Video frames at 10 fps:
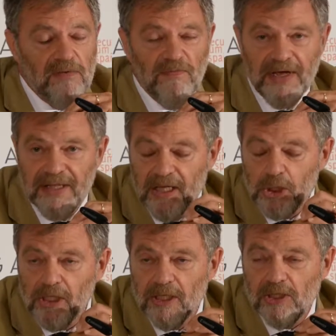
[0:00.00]

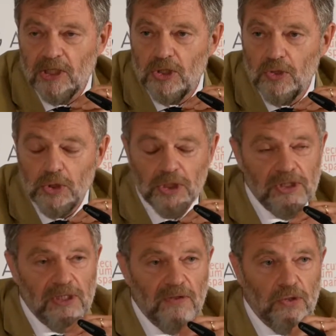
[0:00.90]
financial
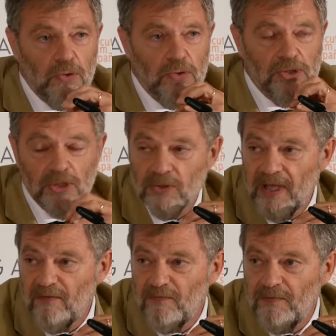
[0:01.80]
institutions in the Eurozone
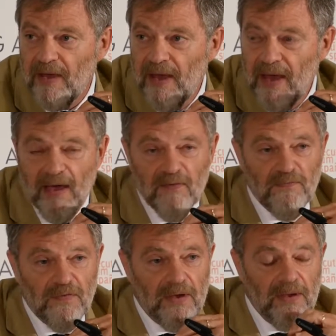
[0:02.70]
have